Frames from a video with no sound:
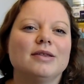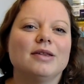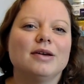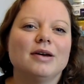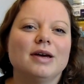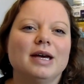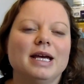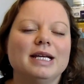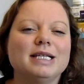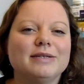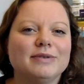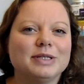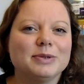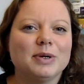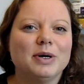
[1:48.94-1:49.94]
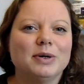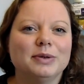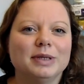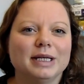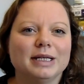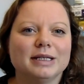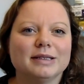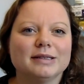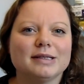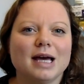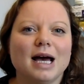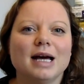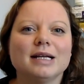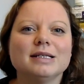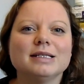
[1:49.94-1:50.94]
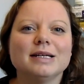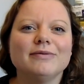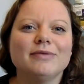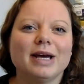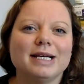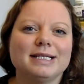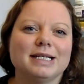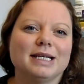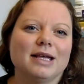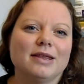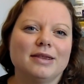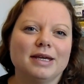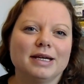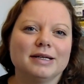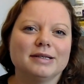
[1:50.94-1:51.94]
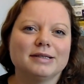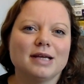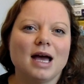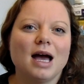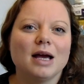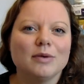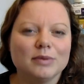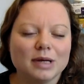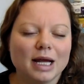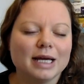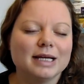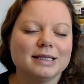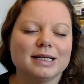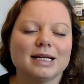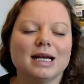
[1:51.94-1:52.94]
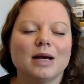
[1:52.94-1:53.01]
the individual holdings and investing in things that like I said,